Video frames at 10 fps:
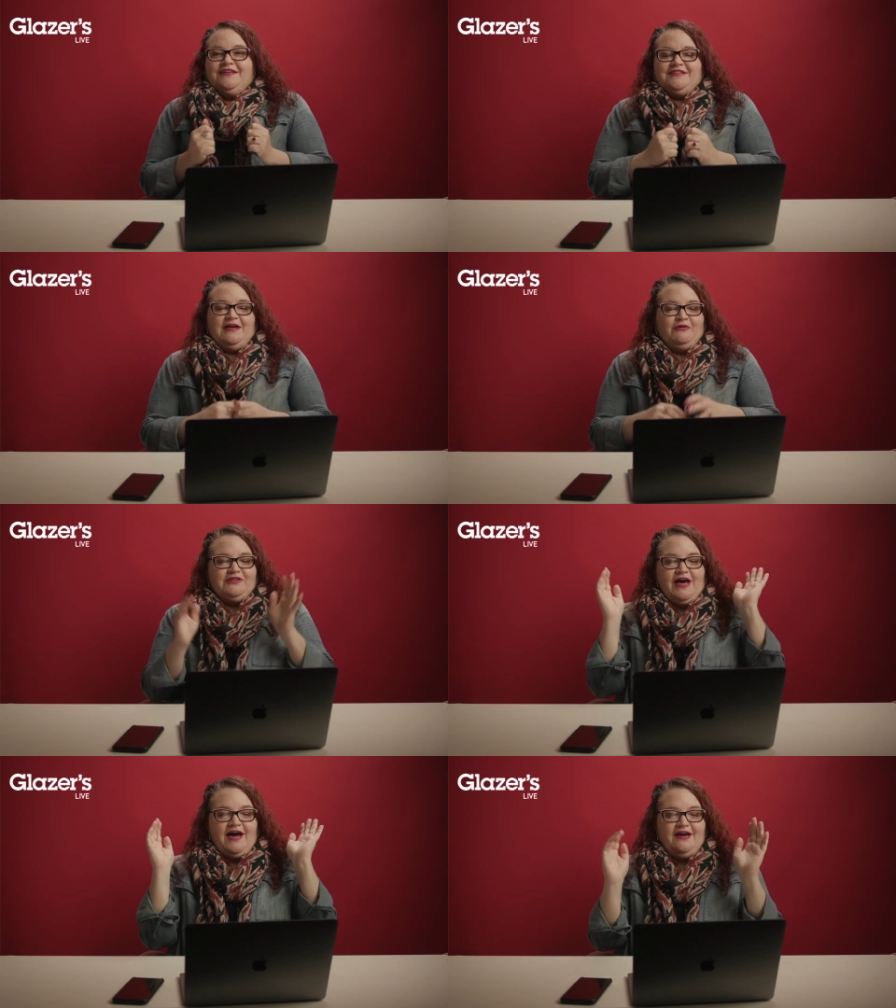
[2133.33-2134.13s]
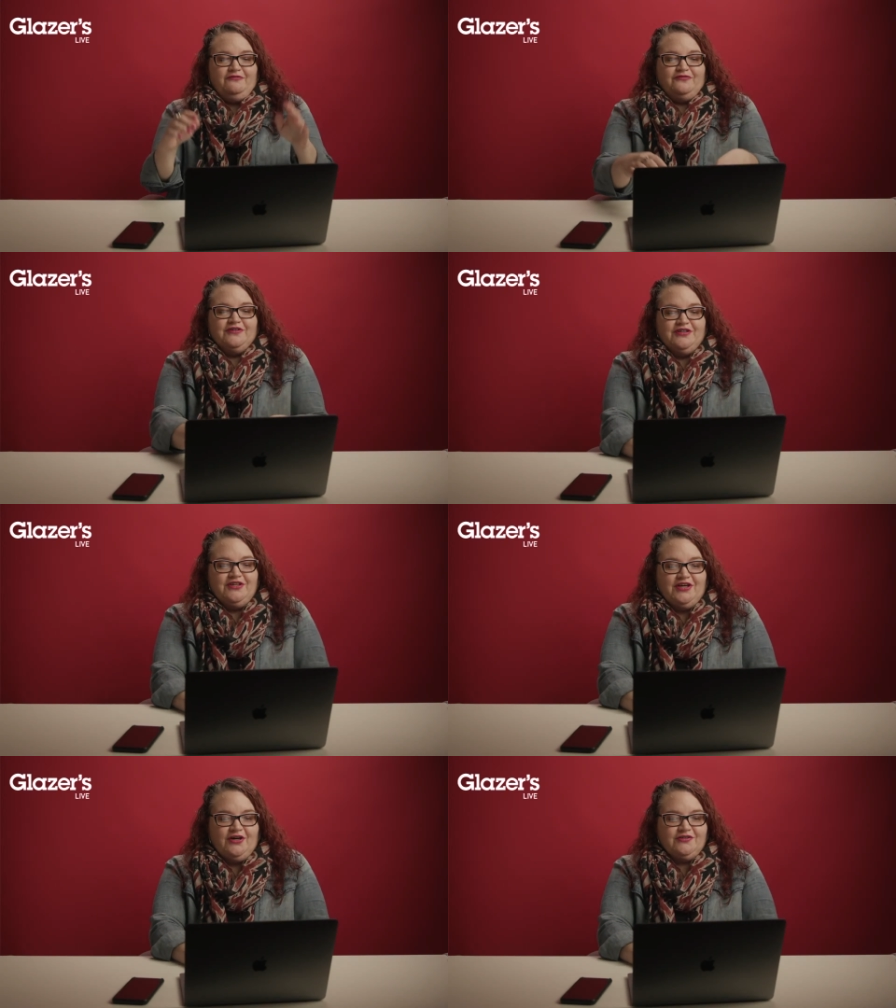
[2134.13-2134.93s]
And we're live,
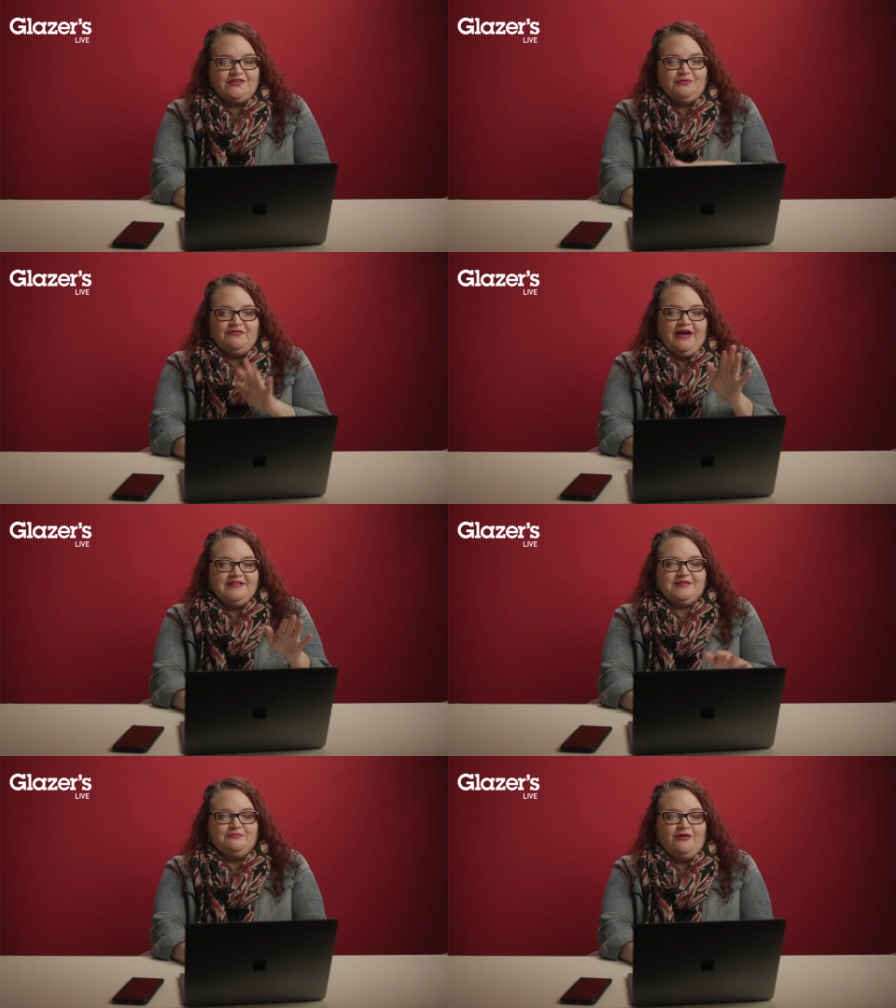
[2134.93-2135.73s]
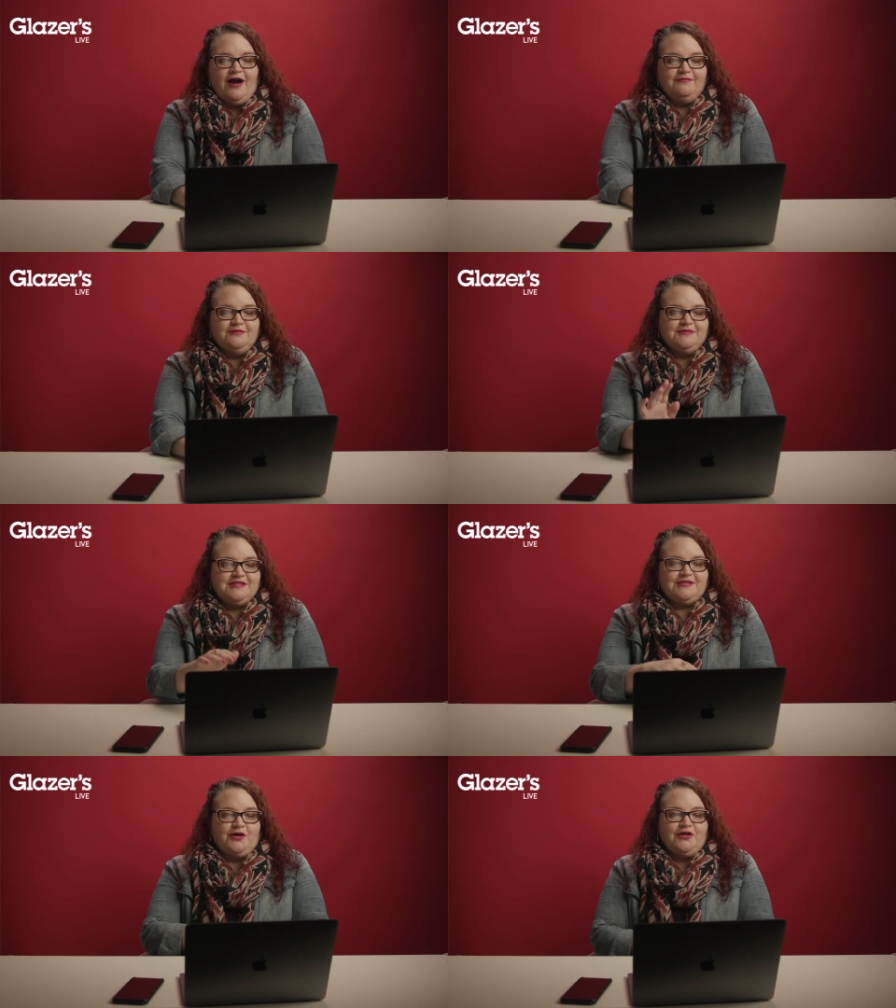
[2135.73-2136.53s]
so we've had some problems.
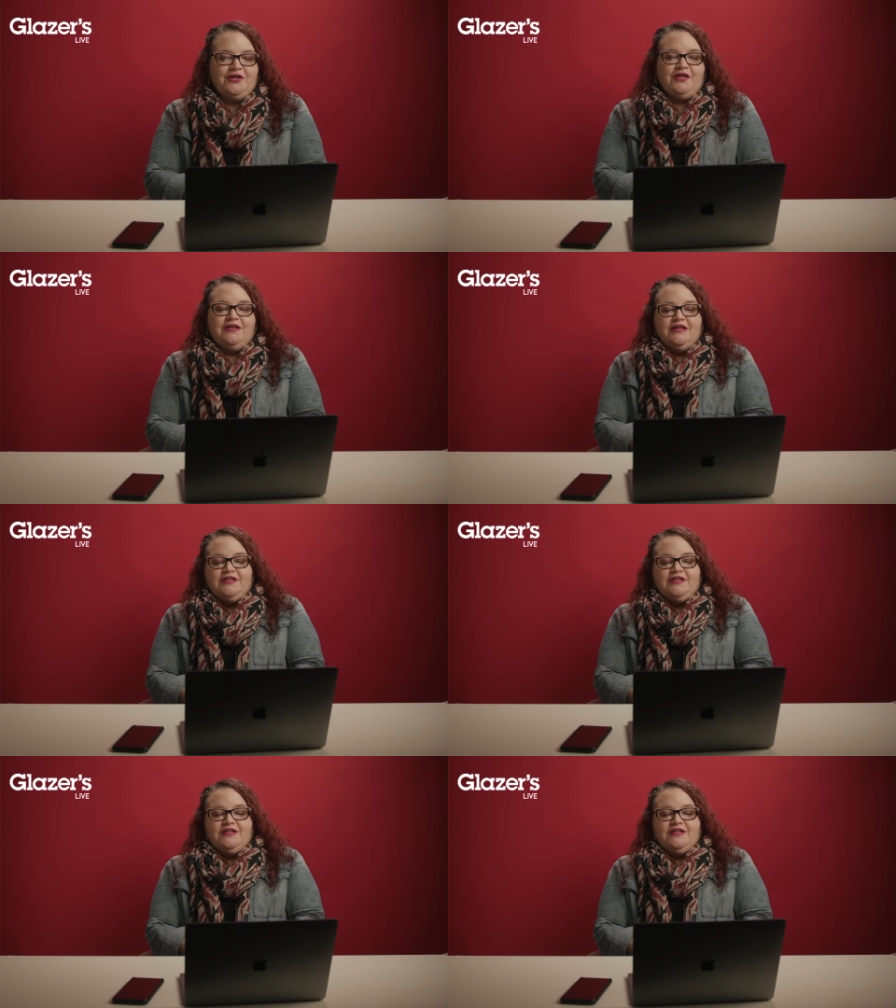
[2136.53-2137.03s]
It's all good.